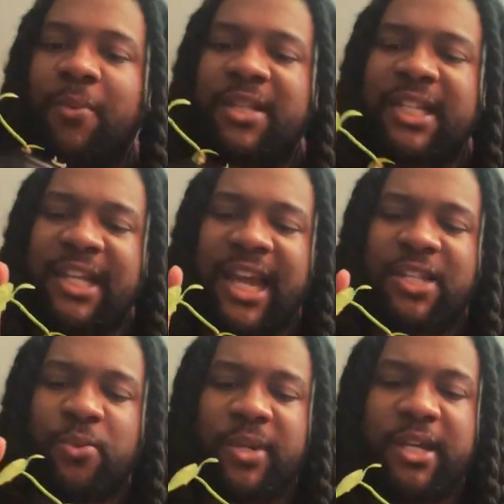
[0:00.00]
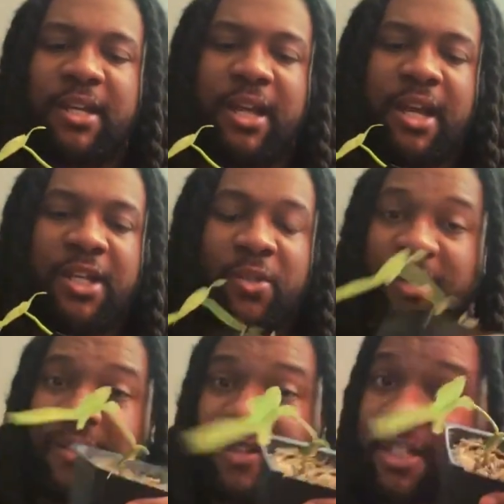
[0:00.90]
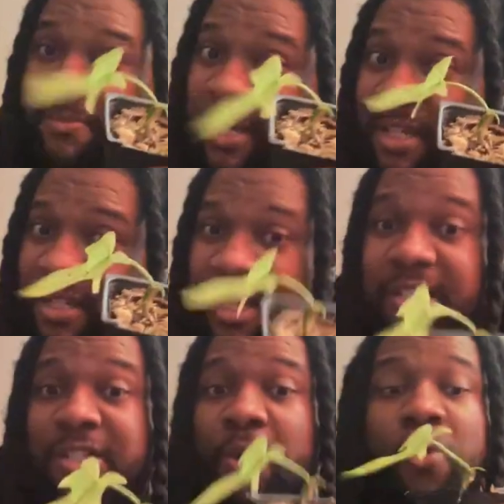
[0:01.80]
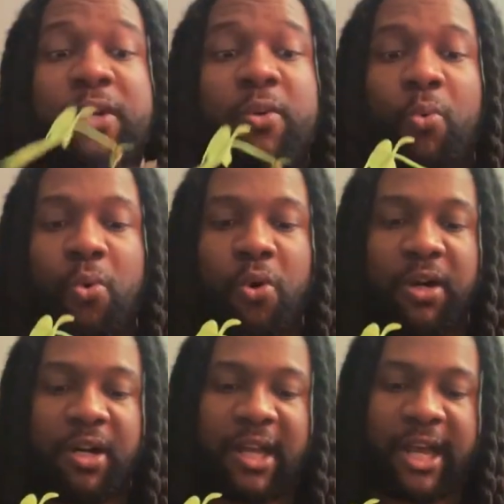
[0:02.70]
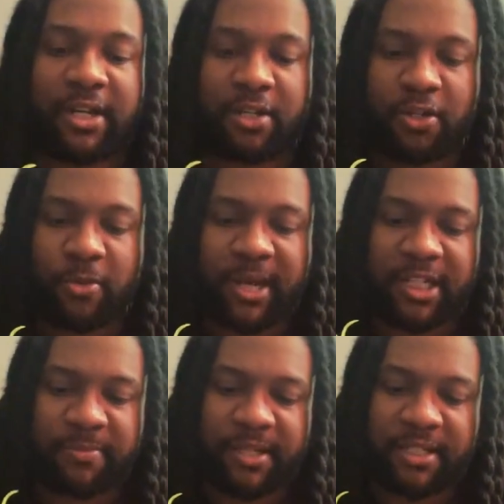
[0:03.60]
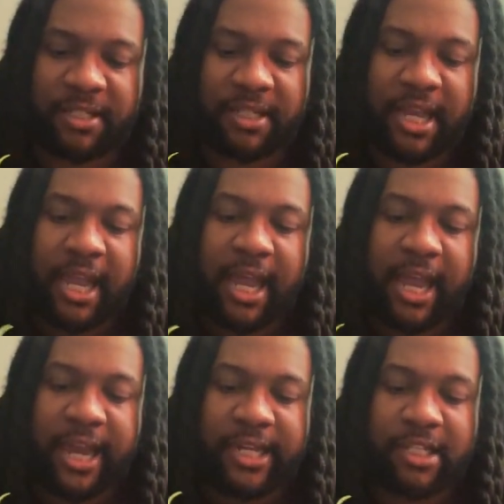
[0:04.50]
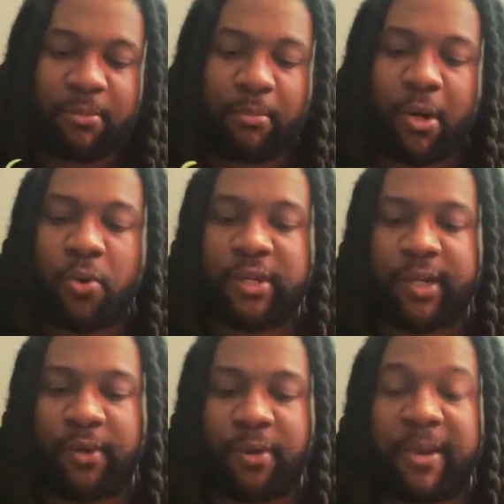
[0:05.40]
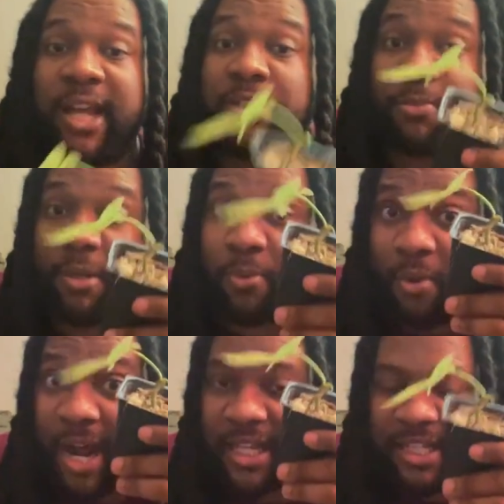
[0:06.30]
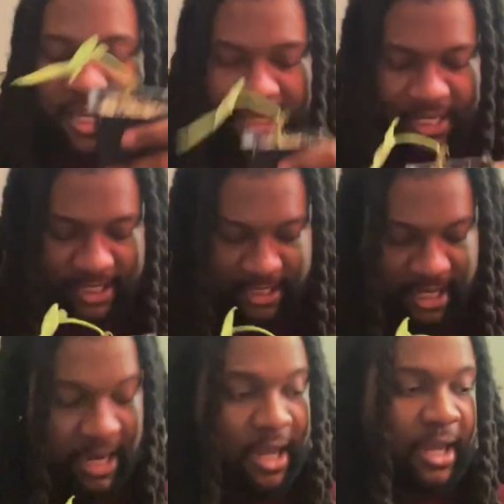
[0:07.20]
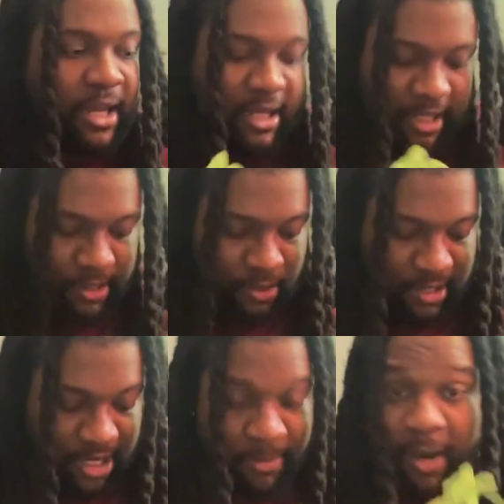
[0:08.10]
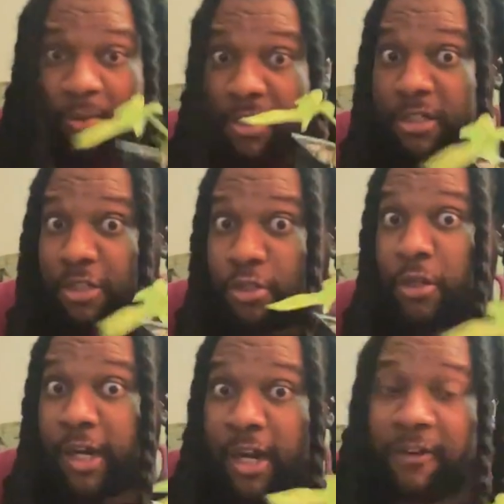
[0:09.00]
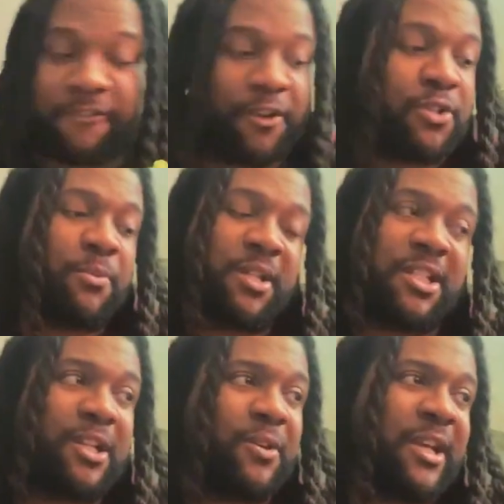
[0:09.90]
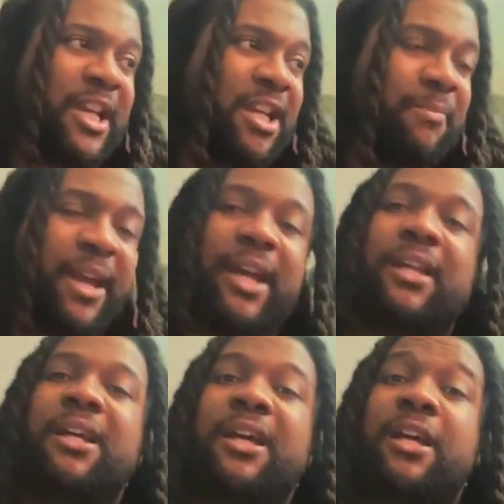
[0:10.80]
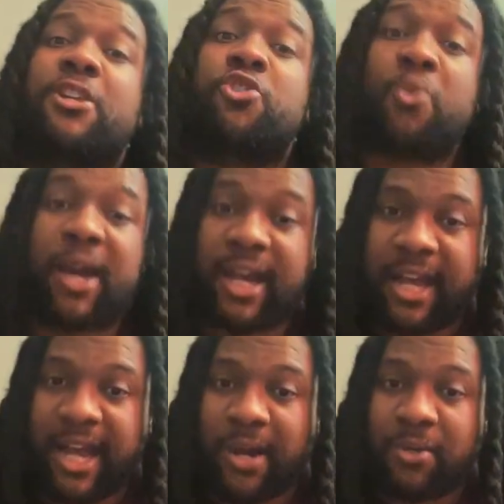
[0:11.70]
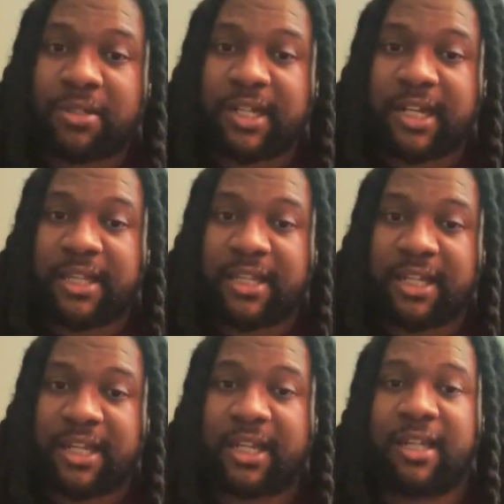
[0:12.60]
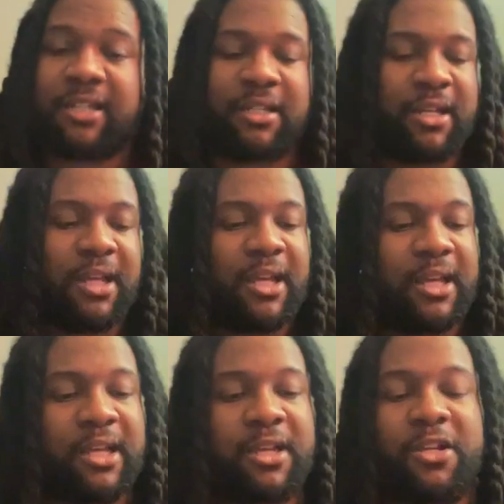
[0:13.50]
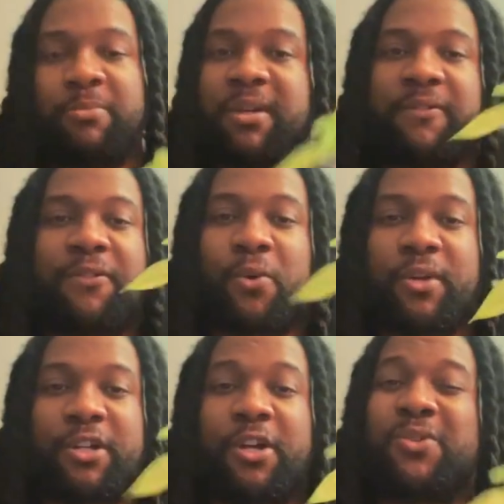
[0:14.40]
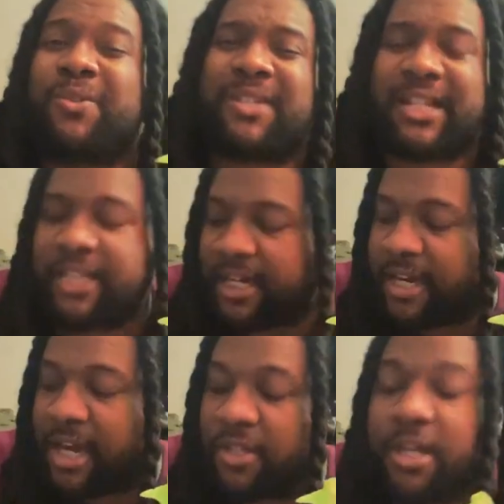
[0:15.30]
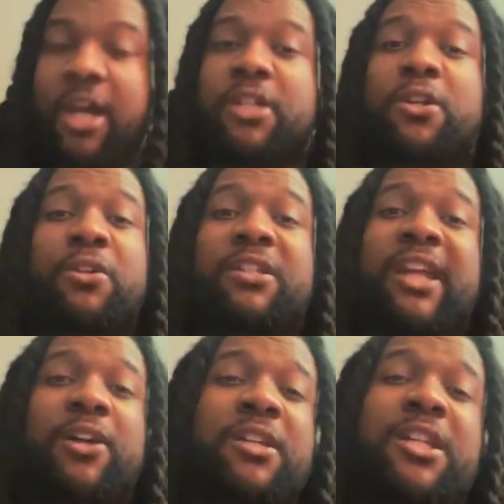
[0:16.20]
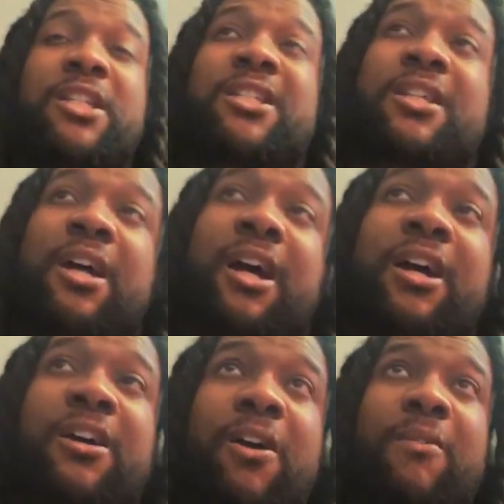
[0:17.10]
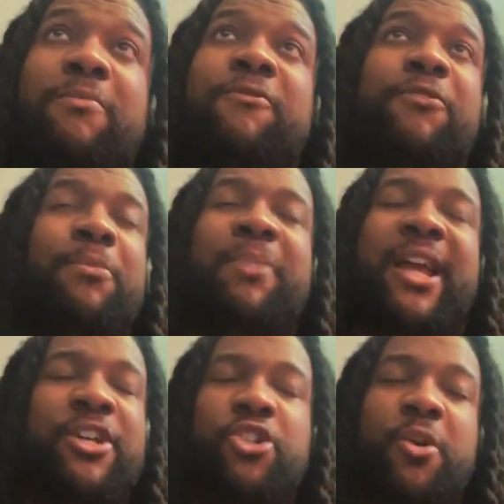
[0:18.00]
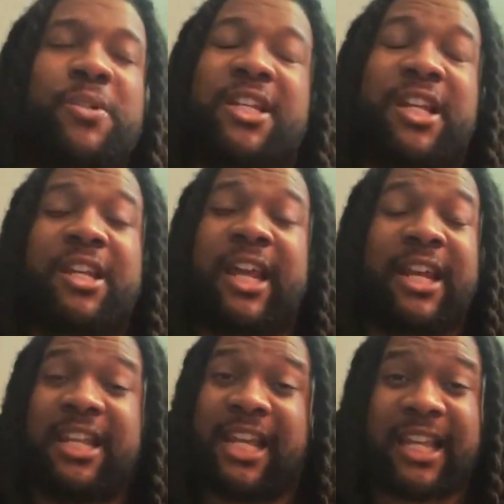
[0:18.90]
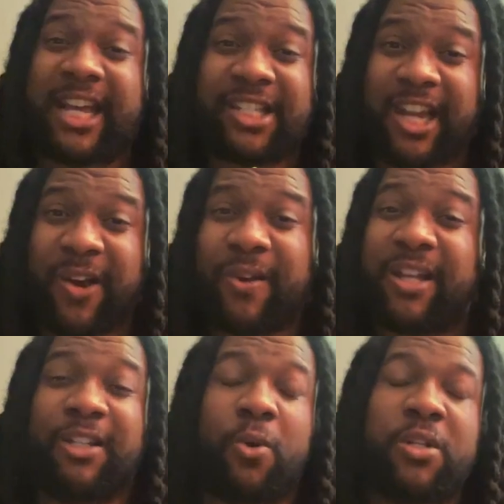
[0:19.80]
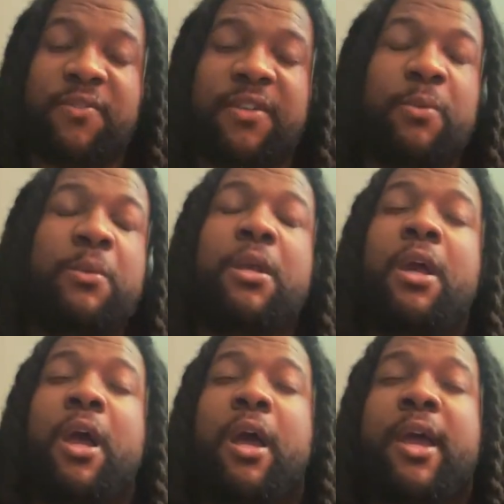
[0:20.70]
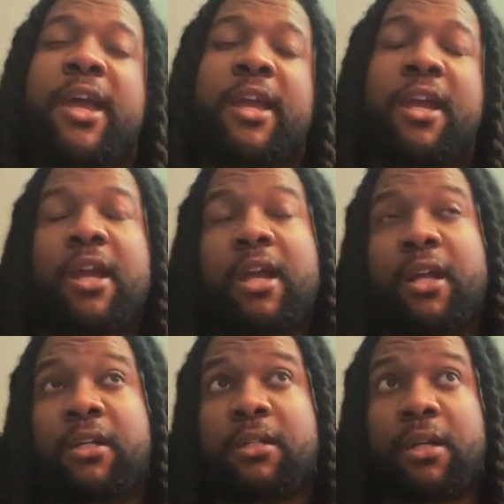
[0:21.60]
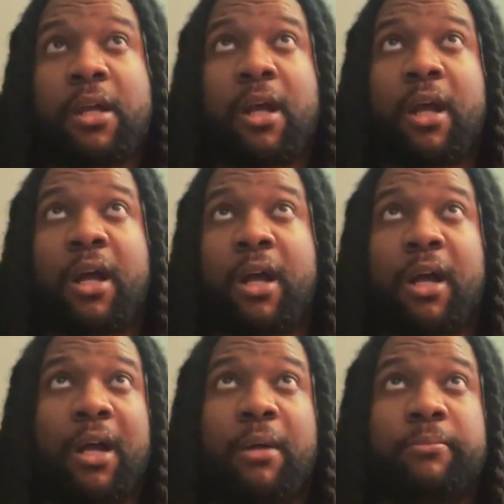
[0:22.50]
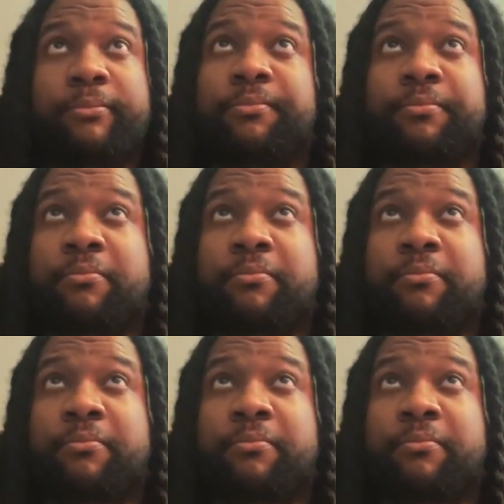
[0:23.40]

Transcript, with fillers: I want to say last week. So whatever this mix is, it's holding water like nobody's business, and it's molding real bad. So I'm going to peroxide this a little later, but I wanted to dry out first. I'm going to sit on a heating mat, dry it out, and then it could be a Florida ghost. It's like ten dollars. So the Southeast uh, plant show was in at the Atlanta area in Lawrenceville, and um,